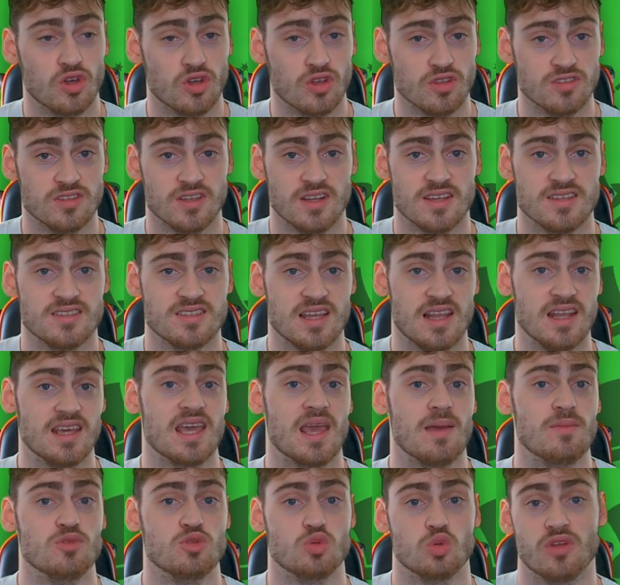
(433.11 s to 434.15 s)
consider selling
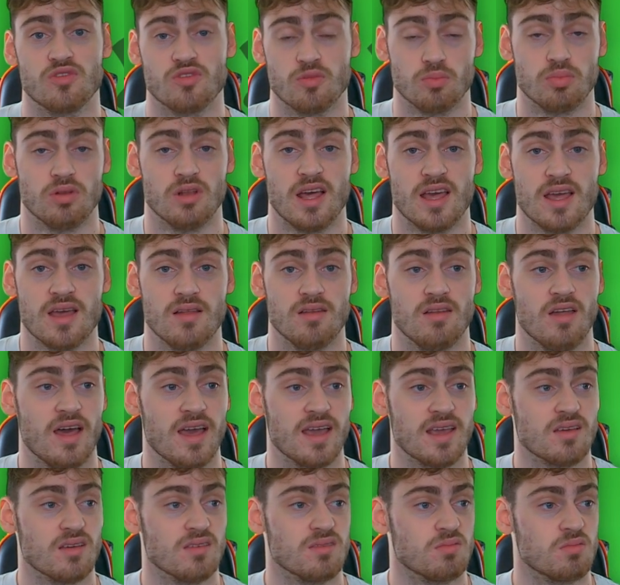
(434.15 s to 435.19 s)
him to a different player
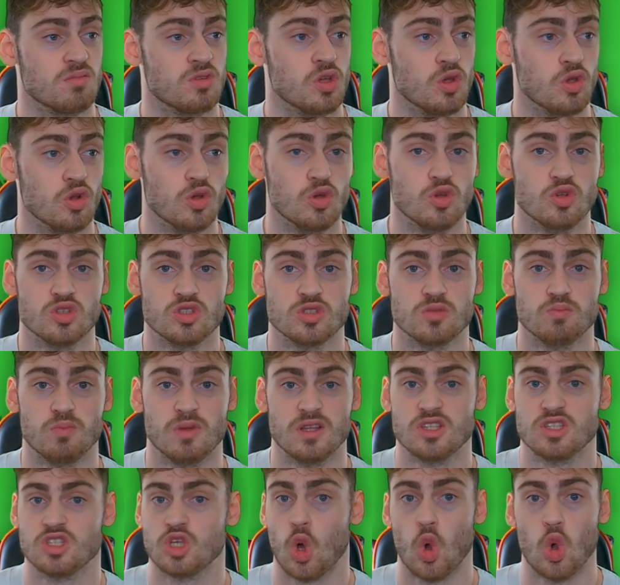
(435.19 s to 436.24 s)
like Kudus,
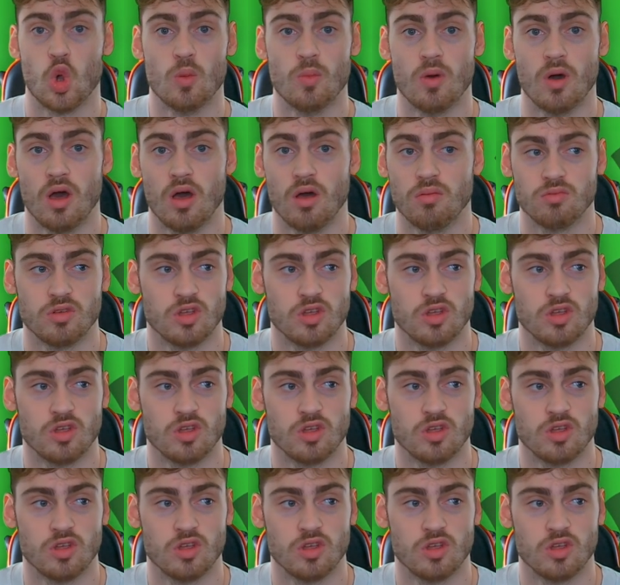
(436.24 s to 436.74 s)
Mitoma,